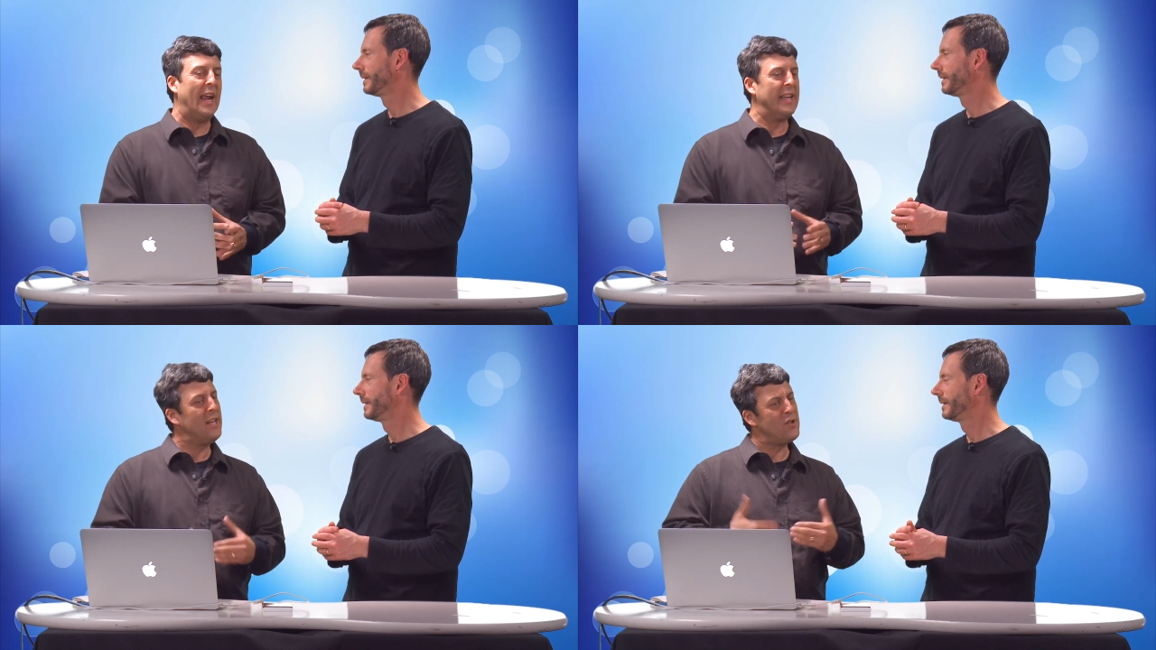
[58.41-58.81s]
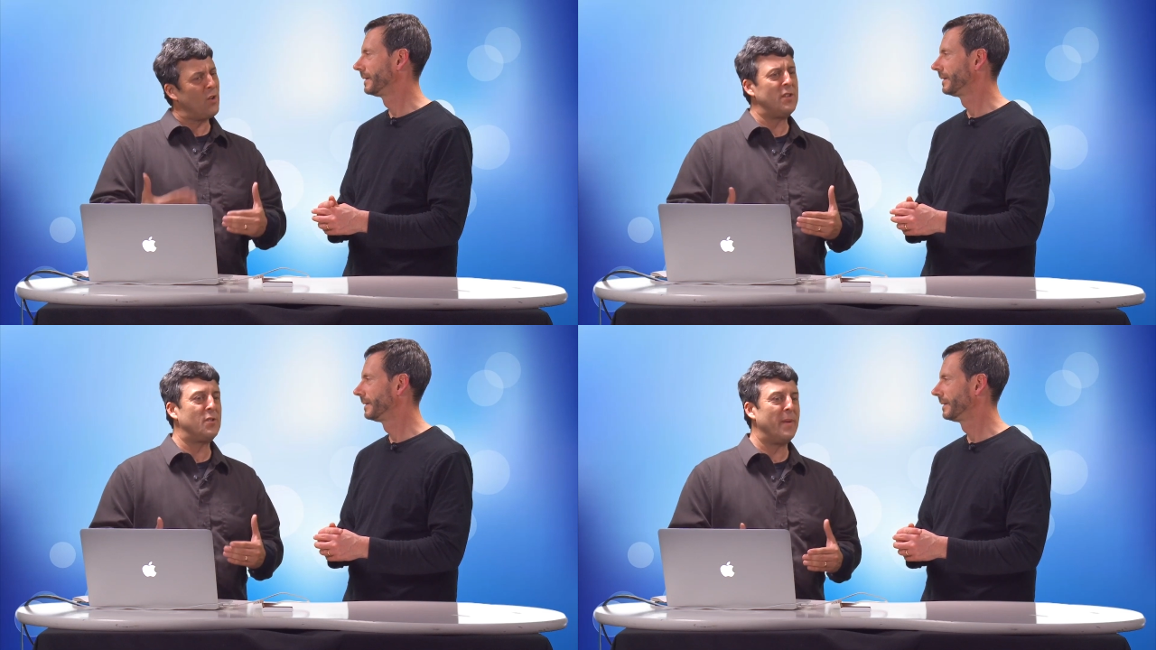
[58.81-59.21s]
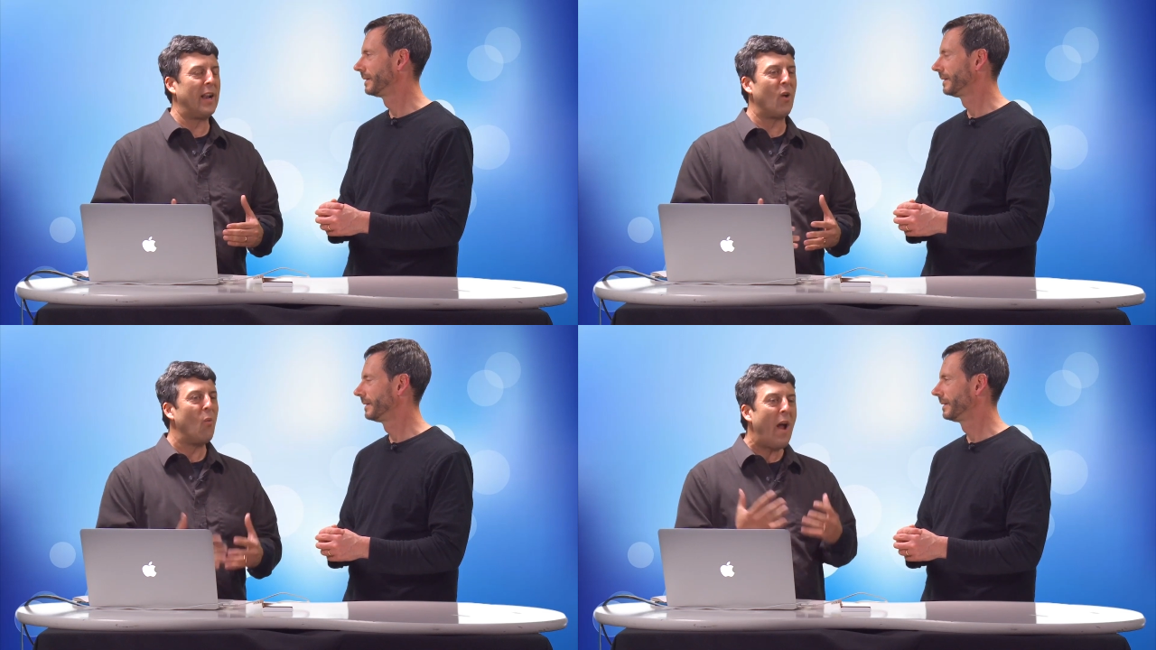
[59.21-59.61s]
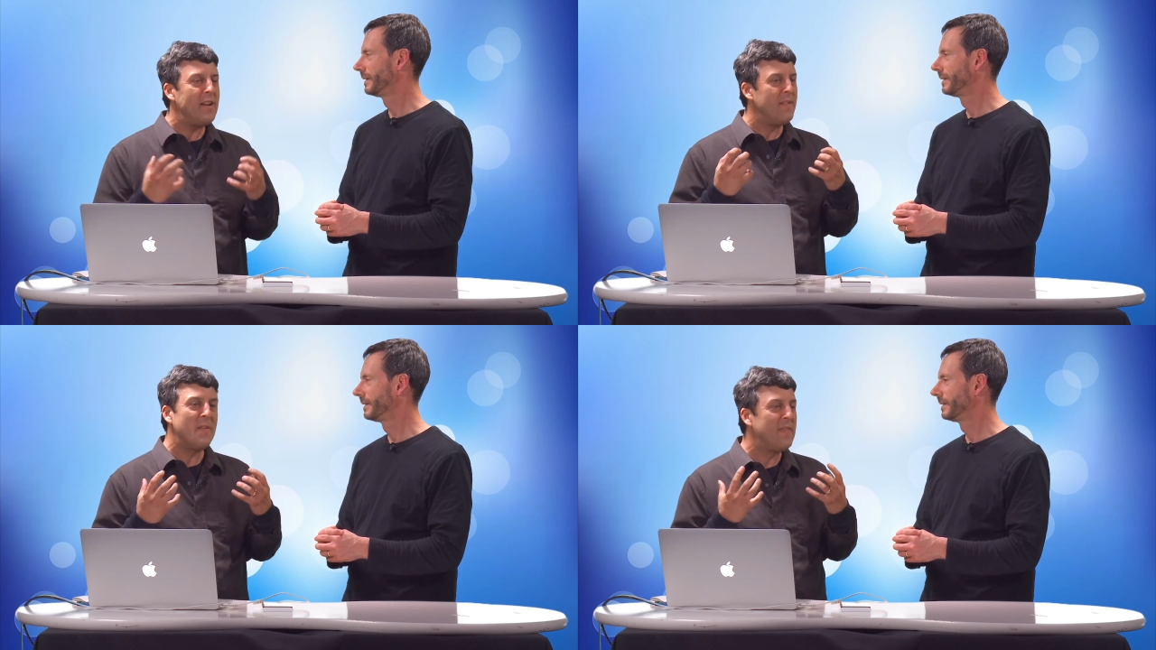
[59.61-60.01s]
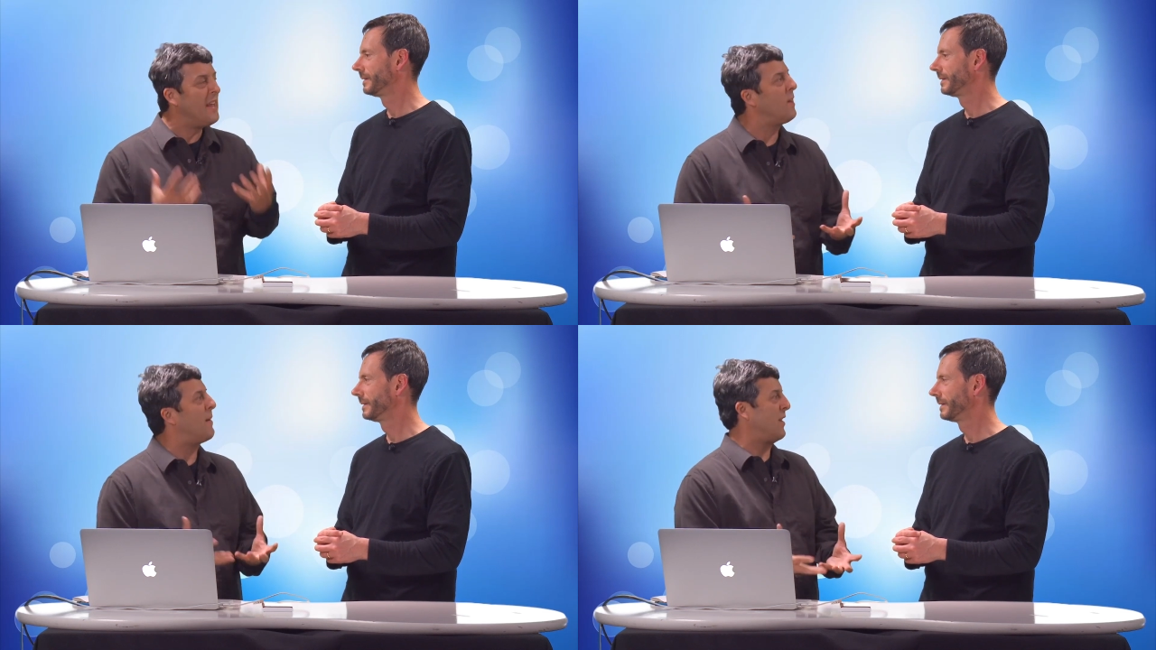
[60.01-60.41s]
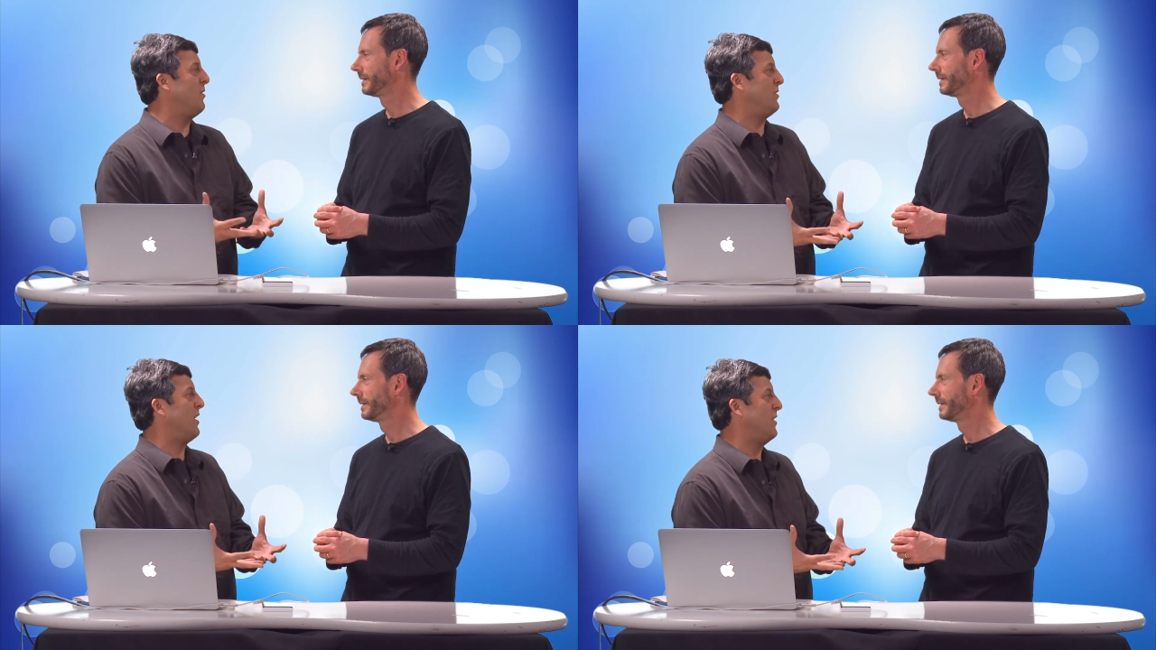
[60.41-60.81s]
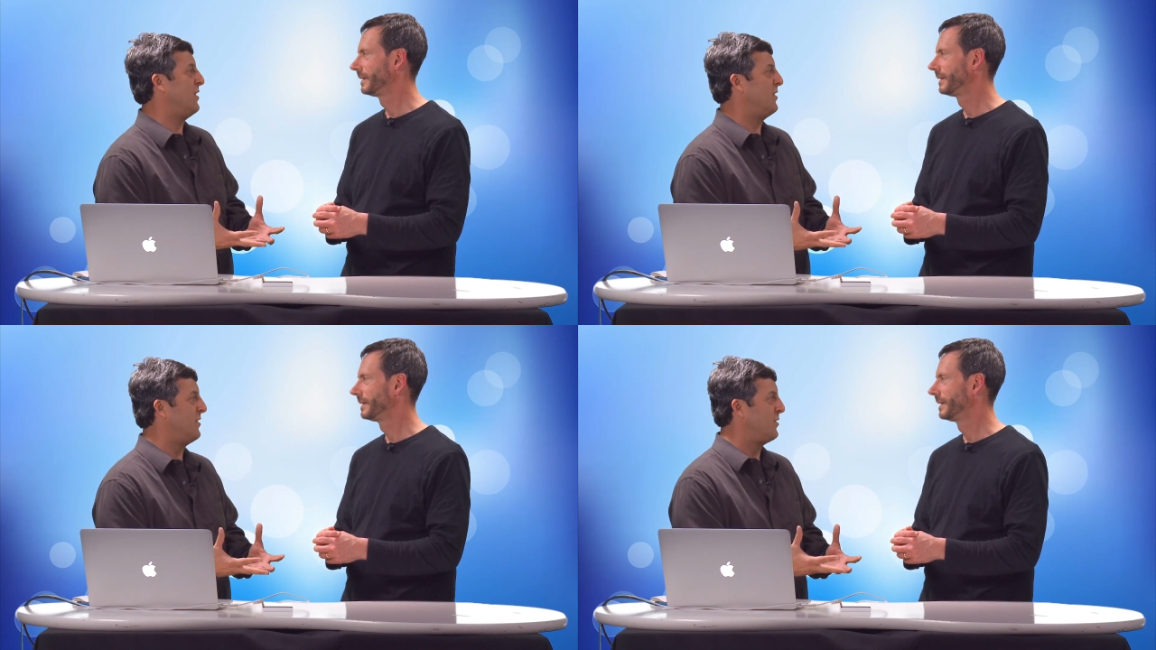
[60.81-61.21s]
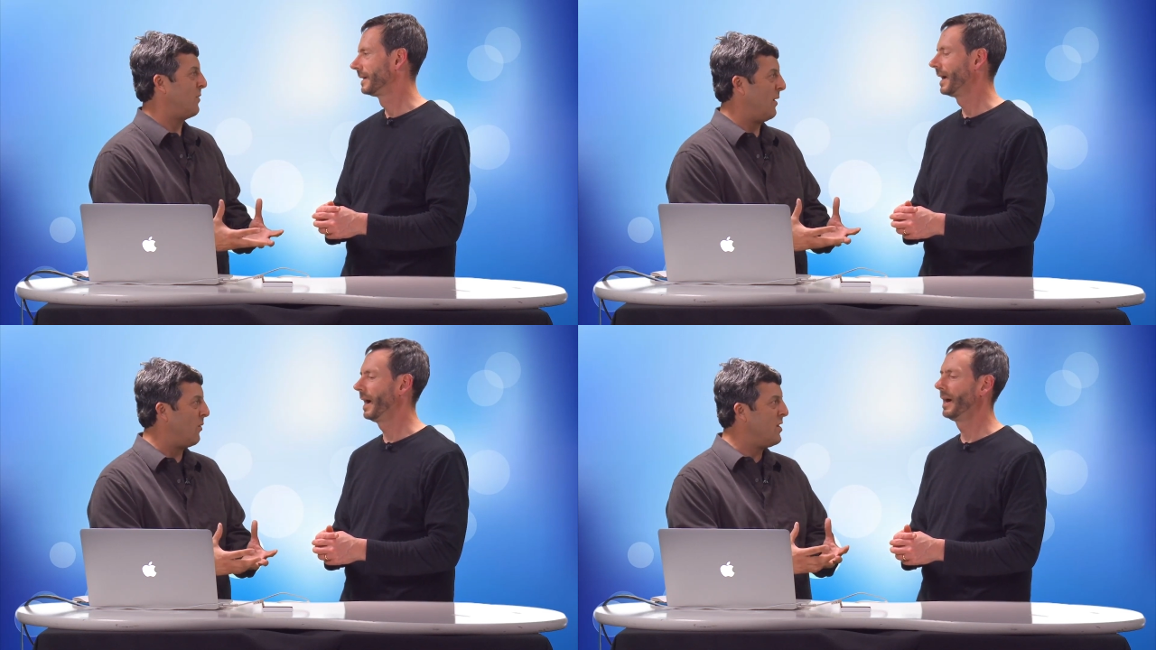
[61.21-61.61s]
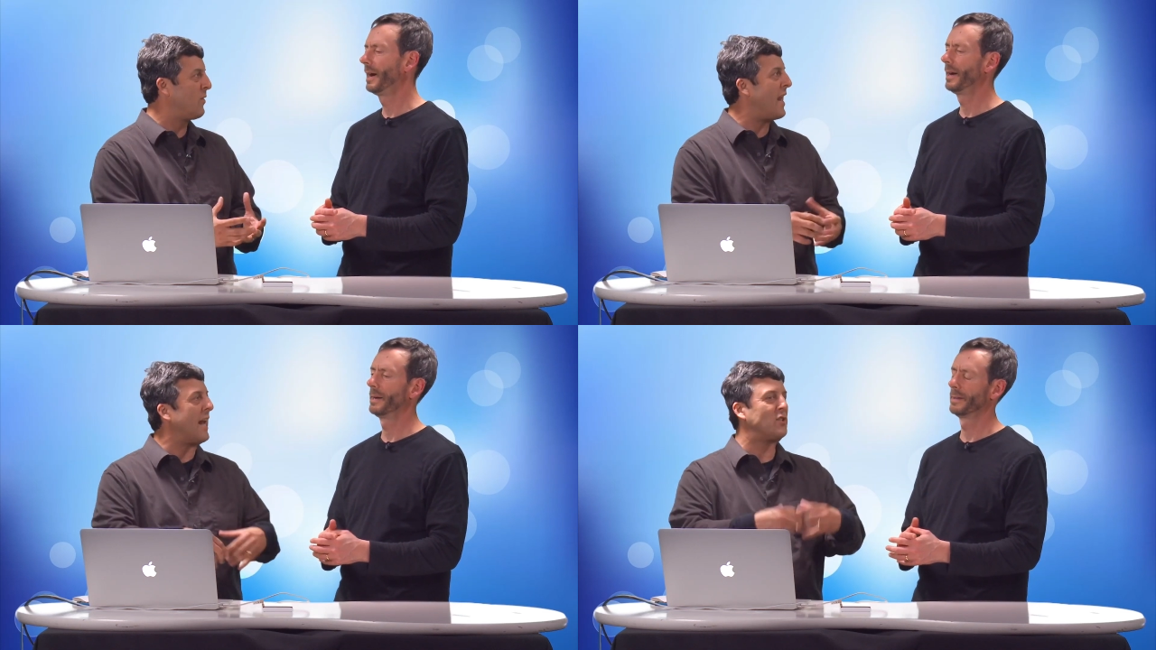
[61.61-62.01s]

Speaker 1: and he showed this to me, and I go, "Wow, I didn't even think about using auditions this way, where you can ah.